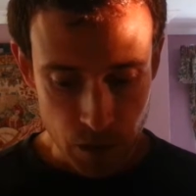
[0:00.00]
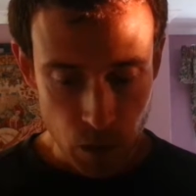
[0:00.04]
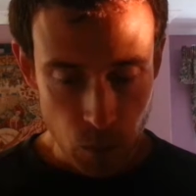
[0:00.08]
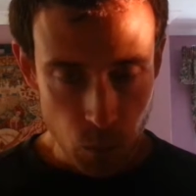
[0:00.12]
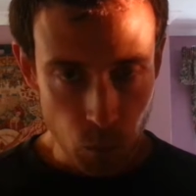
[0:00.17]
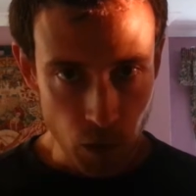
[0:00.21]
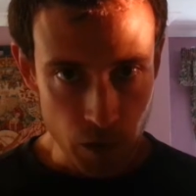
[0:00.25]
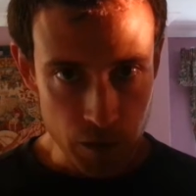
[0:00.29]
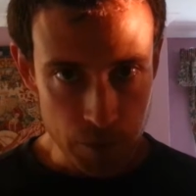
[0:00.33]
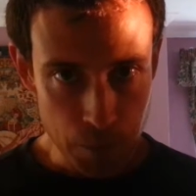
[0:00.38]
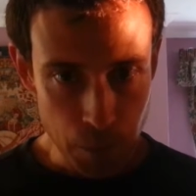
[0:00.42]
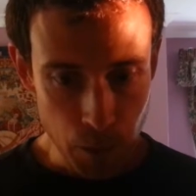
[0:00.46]

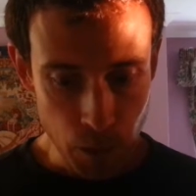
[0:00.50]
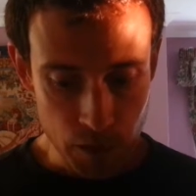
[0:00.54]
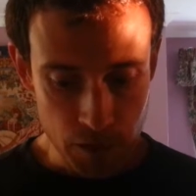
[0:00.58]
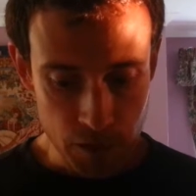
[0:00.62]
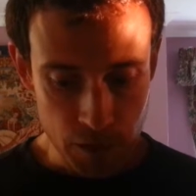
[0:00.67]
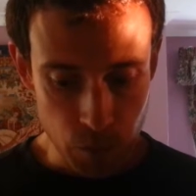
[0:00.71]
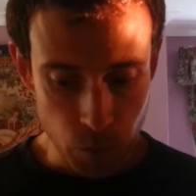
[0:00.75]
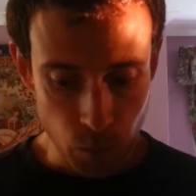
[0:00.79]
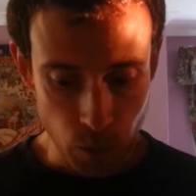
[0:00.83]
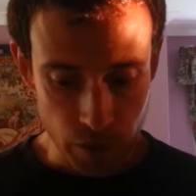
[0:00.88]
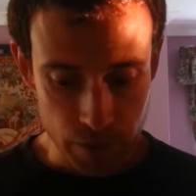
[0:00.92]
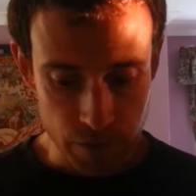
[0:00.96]
One
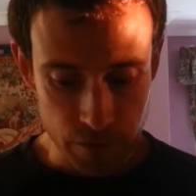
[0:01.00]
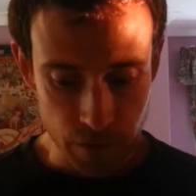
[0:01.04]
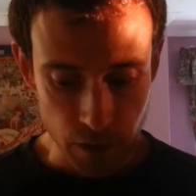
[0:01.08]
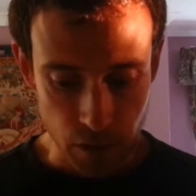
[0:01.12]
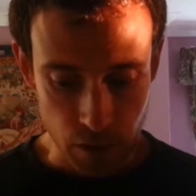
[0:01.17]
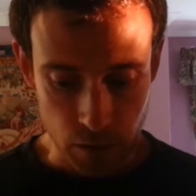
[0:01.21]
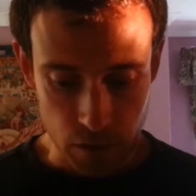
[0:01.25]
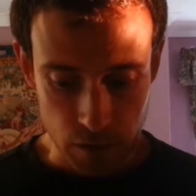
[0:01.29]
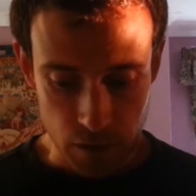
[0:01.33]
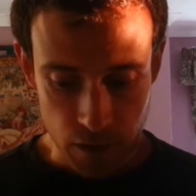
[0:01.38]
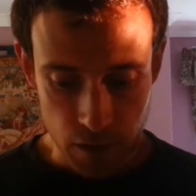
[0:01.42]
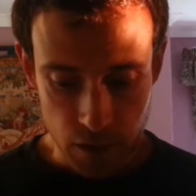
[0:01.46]
person, one
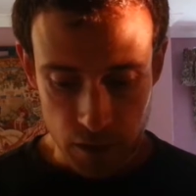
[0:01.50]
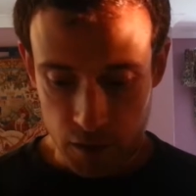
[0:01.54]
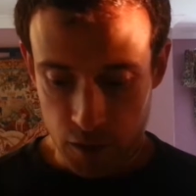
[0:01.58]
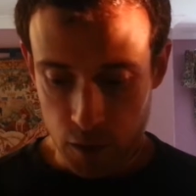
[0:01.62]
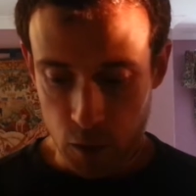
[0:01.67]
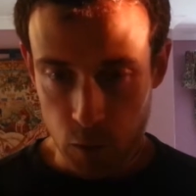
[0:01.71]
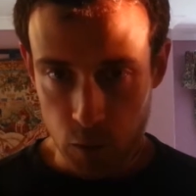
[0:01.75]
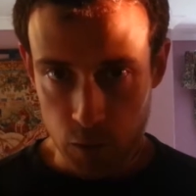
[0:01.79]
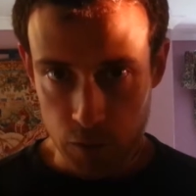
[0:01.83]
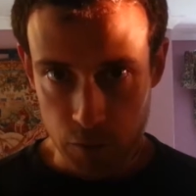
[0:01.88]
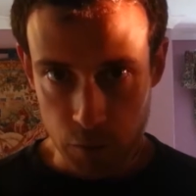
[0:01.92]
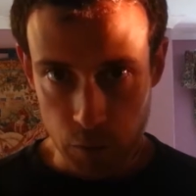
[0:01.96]
vote,
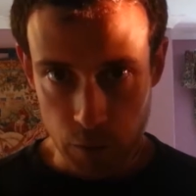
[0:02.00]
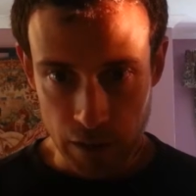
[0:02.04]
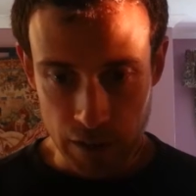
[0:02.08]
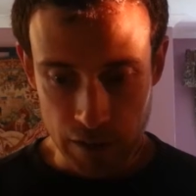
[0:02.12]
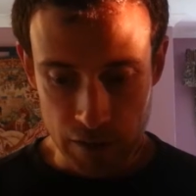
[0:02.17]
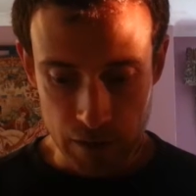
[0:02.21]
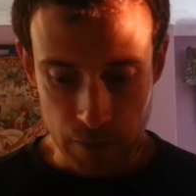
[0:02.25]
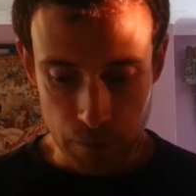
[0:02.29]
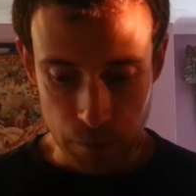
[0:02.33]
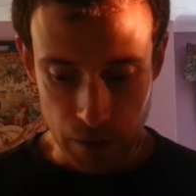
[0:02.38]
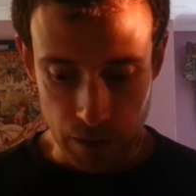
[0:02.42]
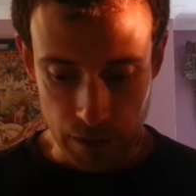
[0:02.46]
used
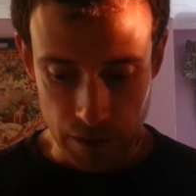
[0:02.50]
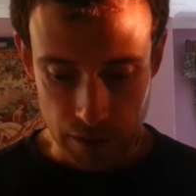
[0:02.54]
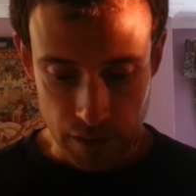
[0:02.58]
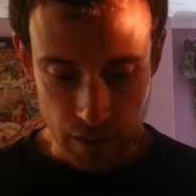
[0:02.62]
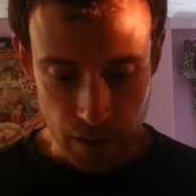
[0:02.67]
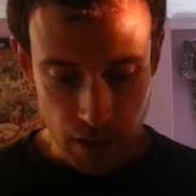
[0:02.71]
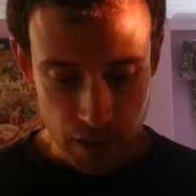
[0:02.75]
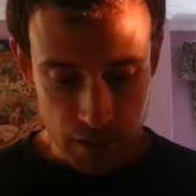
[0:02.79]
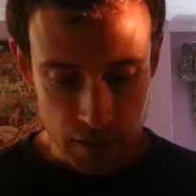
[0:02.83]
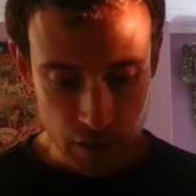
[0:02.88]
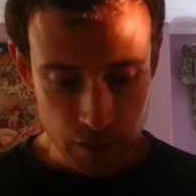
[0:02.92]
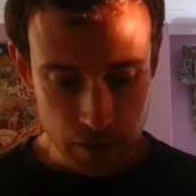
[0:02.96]
reasonably,
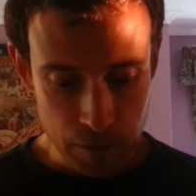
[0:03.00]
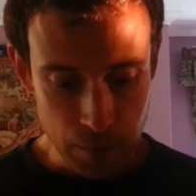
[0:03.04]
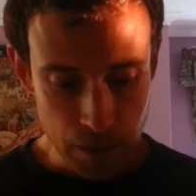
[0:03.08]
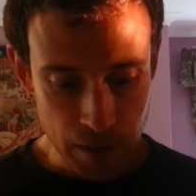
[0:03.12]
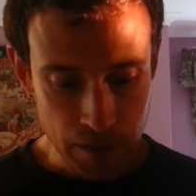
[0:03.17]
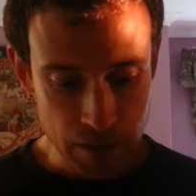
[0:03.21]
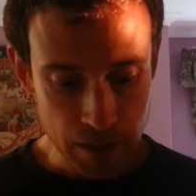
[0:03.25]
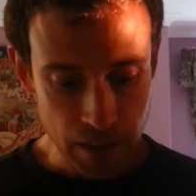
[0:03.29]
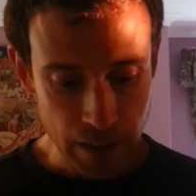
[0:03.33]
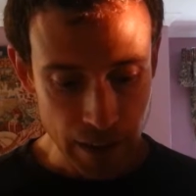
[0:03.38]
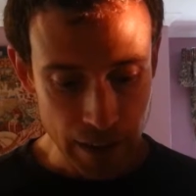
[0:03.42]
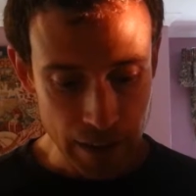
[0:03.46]
just
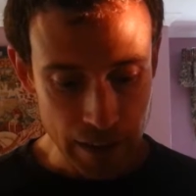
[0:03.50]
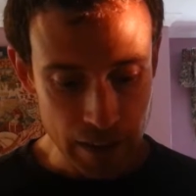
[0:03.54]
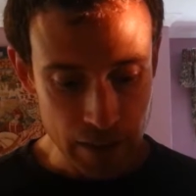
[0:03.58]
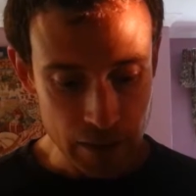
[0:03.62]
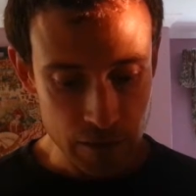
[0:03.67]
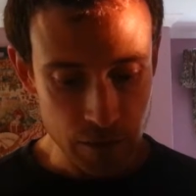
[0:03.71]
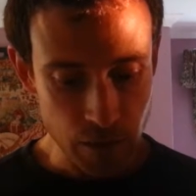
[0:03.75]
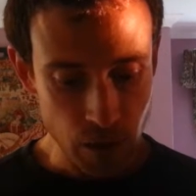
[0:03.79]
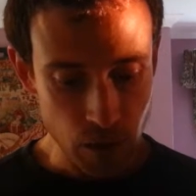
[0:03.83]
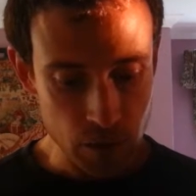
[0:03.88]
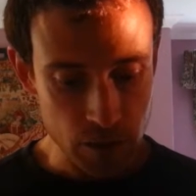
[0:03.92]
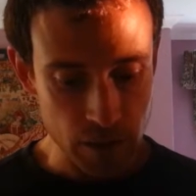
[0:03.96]
means that each
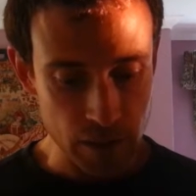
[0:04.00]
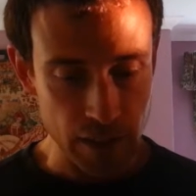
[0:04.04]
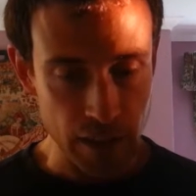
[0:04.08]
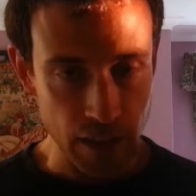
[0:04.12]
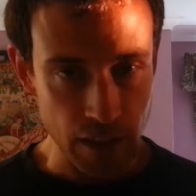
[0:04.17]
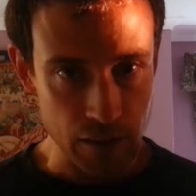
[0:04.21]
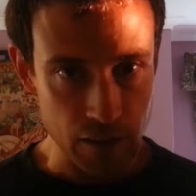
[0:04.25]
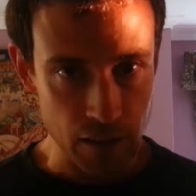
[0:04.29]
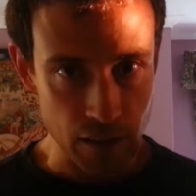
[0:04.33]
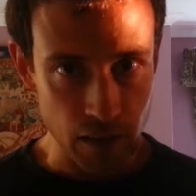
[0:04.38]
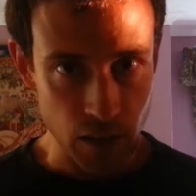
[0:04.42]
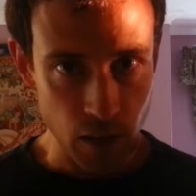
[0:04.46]
voter
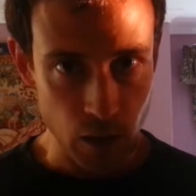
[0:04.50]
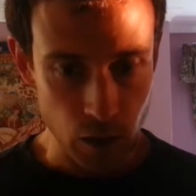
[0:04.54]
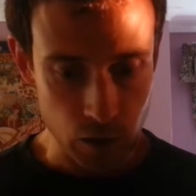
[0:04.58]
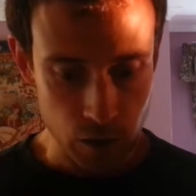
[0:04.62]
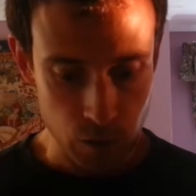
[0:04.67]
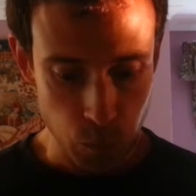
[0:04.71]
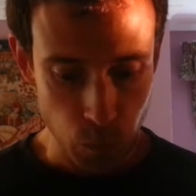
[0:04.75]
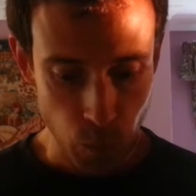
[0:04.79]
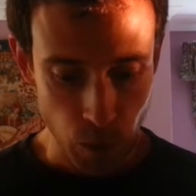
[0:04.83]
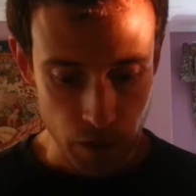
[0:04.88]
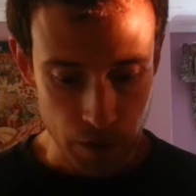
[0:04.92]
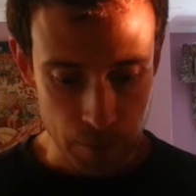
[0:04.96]
gets to
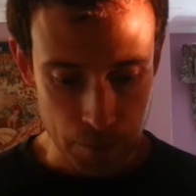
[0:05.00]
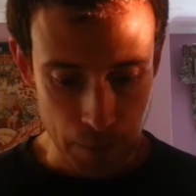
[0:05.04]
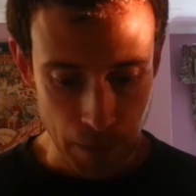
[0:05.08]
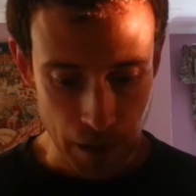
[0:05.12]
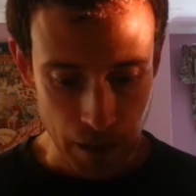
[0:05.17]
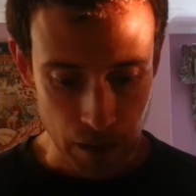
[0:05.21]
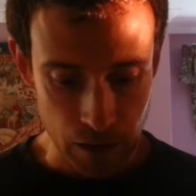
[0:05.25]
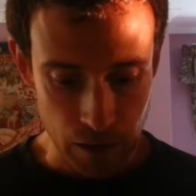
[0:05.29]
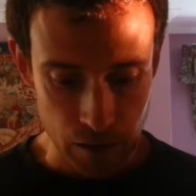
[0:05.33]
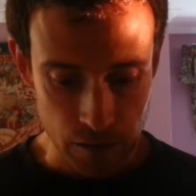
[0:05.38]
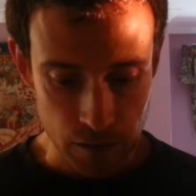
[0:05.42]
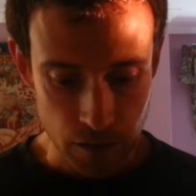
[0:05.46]
cast one
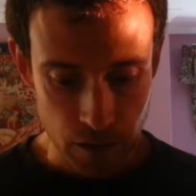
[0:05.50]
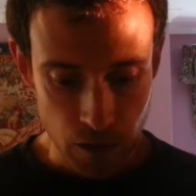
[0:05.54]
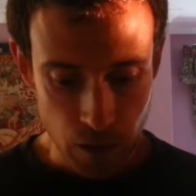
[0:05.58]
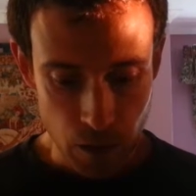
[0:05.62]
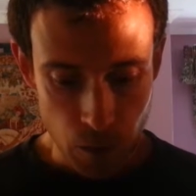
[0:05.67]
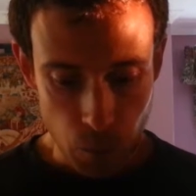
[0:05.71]
ballot,